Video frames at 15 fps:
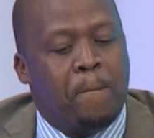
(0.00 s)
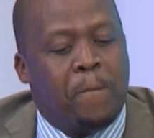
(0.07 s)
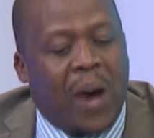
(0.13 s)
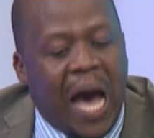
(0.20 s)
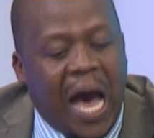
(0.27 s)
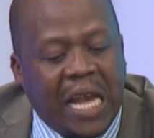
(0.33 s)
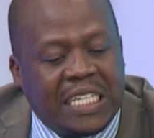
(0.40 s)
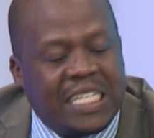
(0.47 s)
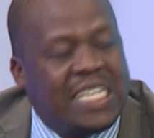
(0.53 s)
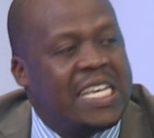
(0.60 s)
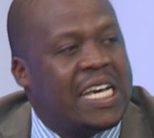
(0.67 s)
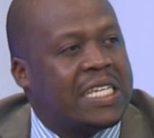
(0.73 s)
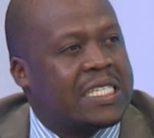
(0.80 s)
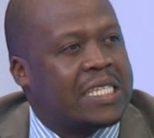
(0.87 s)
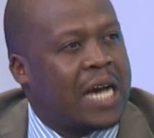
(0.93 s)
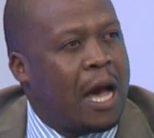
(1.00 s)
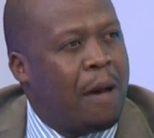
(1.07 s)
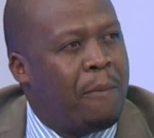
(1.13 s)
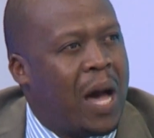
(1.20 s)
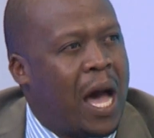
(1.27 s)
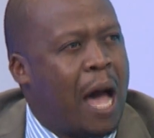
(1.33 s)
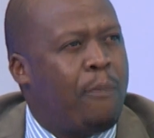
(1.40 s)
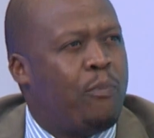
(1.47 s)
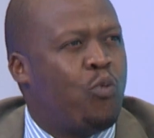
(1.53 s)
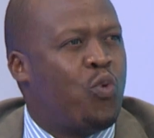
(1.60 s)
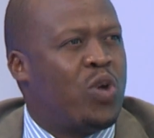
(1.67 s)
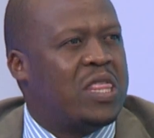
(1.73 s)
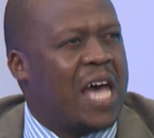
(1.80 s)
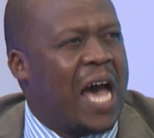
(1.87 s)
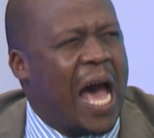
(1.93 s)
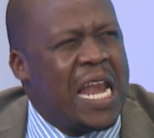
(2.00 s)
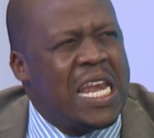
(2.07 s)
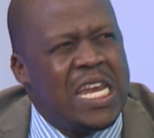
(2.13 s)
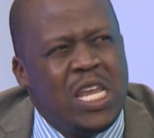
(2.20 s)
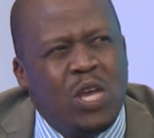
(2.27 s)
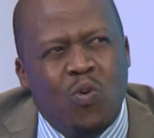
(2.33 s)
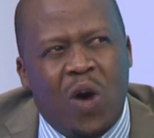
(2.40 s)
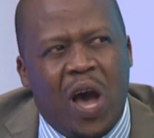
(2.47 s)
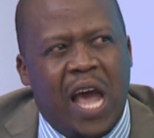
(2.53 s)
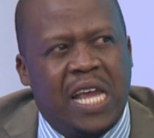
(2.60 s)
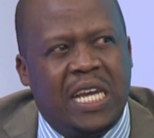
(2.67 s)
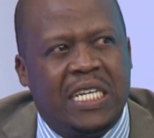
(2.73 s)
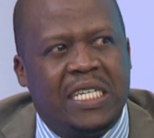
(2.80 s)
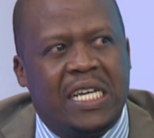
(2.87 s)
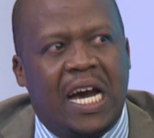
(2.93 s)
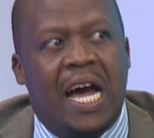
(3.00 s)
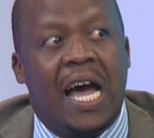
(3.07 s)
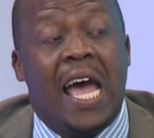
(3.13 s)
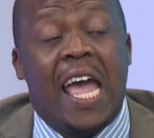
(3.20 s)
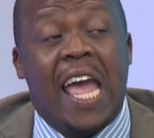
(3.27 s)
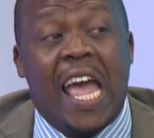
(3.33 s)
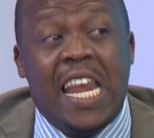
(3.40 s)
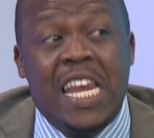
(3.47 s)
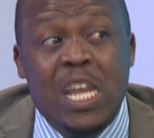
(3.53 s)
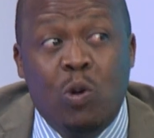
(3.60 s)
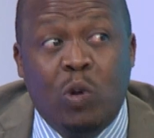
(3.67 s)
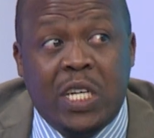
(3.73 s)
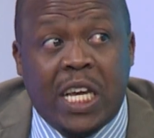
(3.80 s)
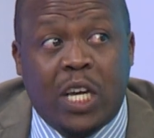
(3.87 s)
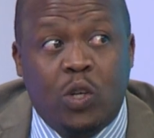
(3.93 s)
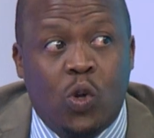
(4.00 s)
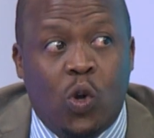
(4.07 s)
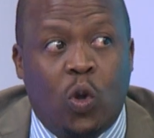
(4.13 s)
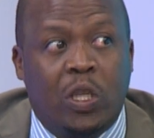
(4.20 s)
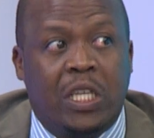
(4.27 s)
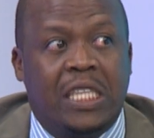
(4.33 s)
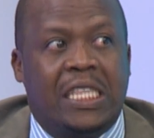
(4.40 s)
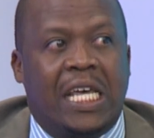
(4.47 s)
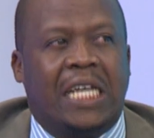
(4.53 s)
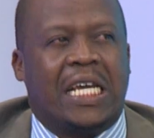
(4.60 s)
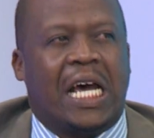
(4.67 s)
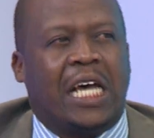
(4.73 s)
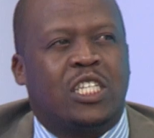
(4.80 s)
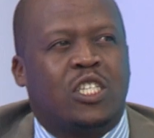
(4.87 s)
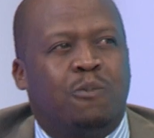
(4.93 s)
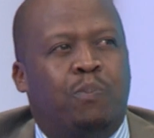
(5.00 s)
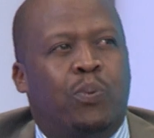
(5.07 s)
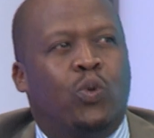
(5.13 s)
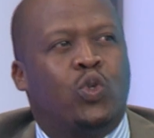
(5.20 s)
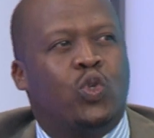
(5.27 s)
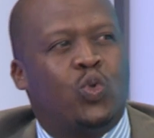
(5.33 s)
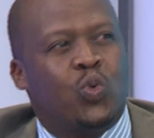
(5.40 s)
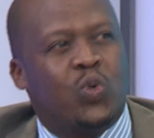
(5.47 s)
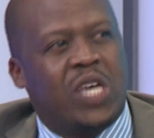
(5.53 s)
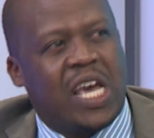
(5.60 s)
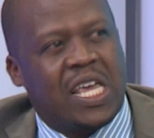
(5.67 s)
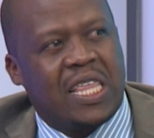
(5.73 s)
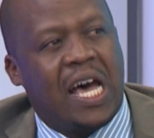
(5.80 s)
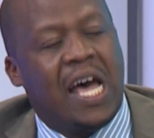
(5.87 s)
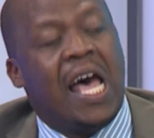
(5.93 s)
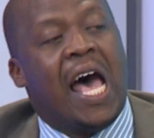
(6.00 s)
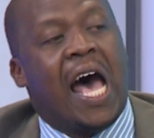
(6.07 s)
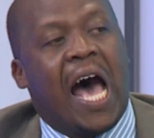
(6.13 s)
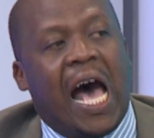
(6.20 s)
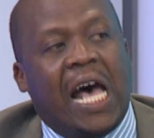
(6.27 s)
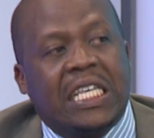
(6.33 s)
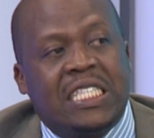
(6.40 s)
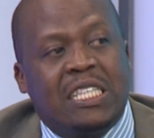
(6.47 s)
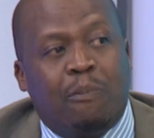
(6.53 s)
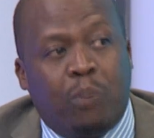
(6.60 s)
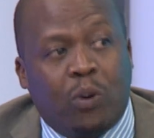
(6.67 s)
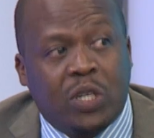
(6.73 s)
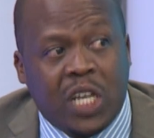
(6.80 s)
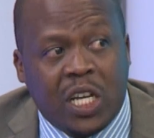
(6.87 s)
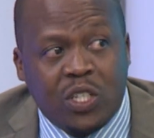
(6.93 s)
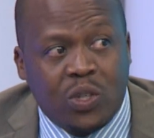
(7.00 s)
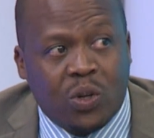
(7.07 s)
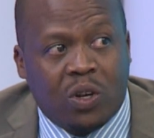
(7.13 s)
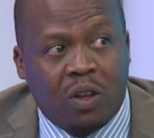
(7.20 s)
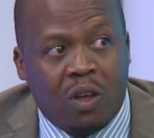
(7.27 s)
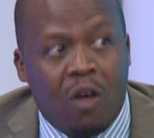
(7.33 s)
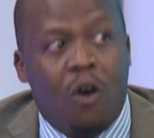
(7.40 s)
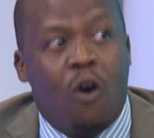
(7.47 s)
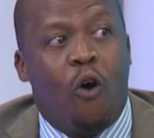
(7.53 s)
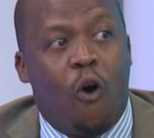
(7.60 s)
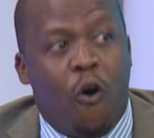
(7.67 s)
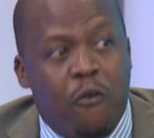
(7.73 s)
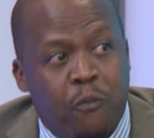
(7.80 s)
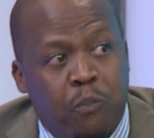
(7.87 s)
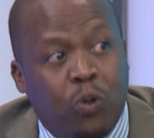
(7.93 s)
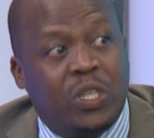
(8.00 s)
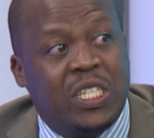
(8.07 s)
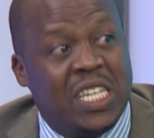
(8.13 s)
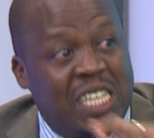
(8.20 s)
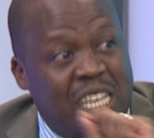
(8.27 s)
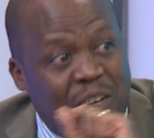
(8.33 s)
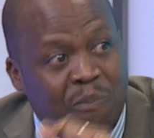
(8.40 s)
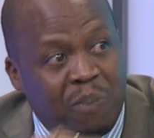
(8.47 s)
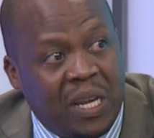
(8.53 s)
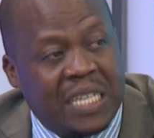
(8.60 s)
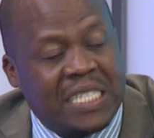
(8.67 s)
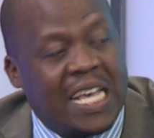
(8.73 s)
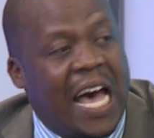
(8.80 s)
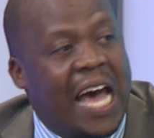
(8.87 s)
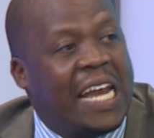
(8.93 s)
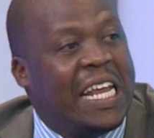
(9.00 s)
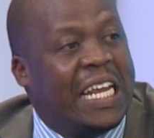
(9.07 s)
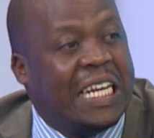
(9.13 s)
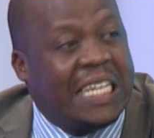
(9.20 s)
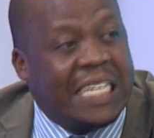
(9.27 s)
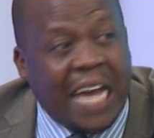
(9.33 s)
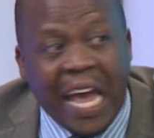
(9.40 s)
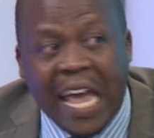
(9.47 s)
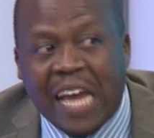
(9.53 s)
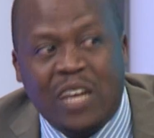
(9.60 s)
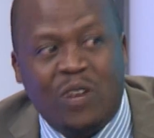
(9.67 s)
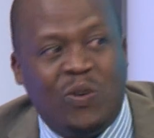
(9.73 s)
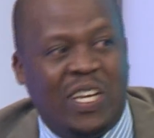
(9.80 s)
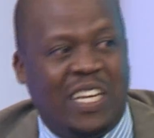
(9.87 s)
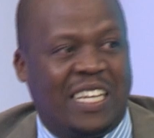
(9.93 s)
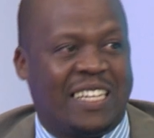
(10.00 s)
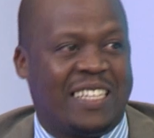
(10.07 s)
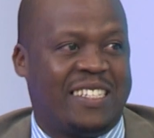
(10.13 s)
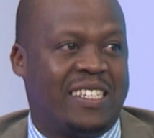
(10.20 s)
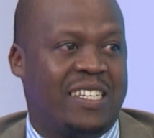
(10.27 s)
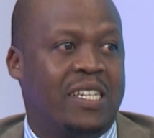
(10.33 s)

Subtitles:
But he has come up with a new idea, a new technology that has put together, has the potential of putting in place an entire new industry.